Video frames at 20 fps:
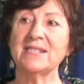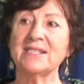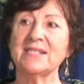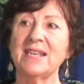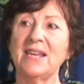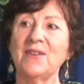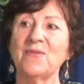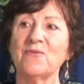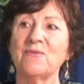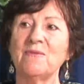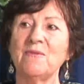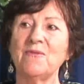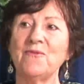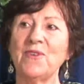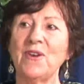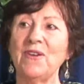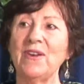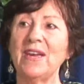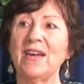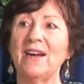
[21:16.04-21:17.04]
said from a
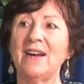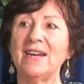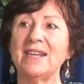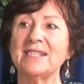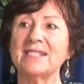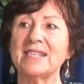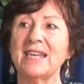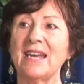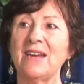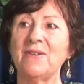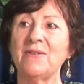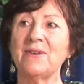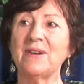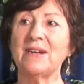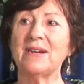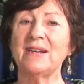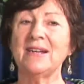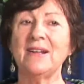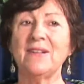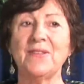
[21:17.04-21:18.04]
very high
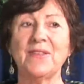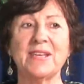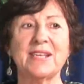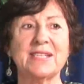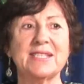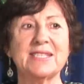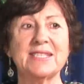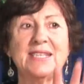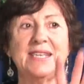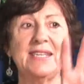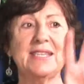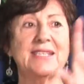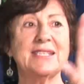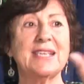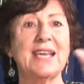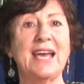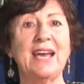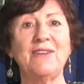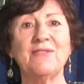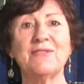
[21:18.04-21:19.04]
tower, they could see
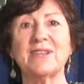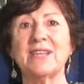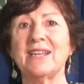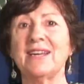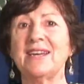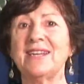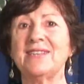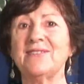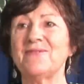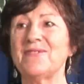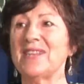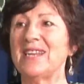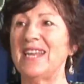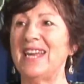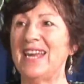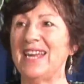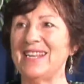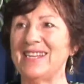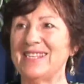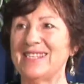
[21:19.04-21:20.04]
this outline of the
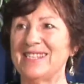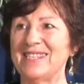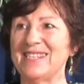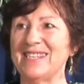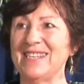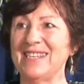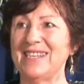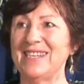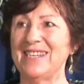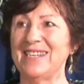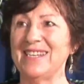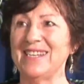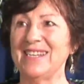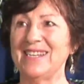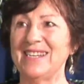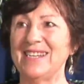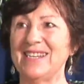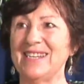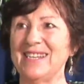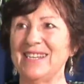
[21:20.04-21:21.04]
land.
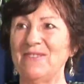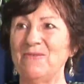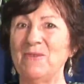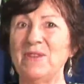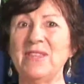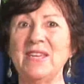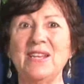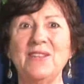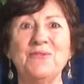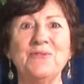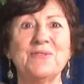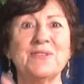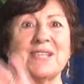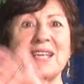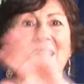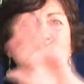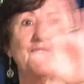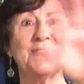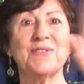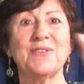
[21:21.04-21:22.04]
And when they looked
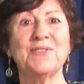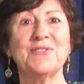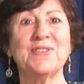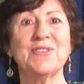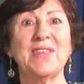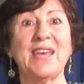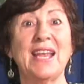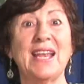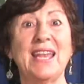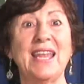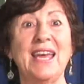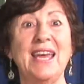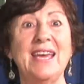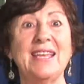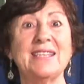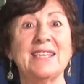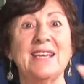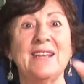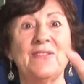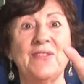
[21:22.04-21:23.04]
out onto that
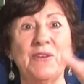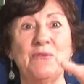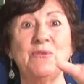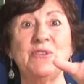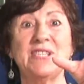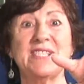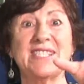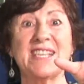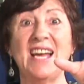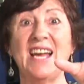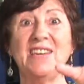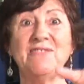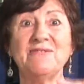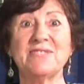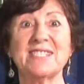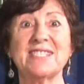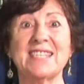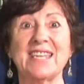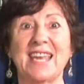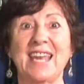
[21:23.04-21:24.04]
land, they were
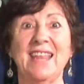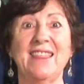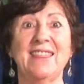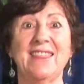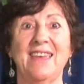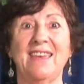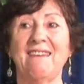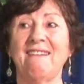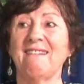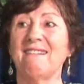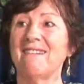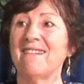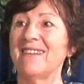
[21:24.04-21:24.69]
desirous to get there.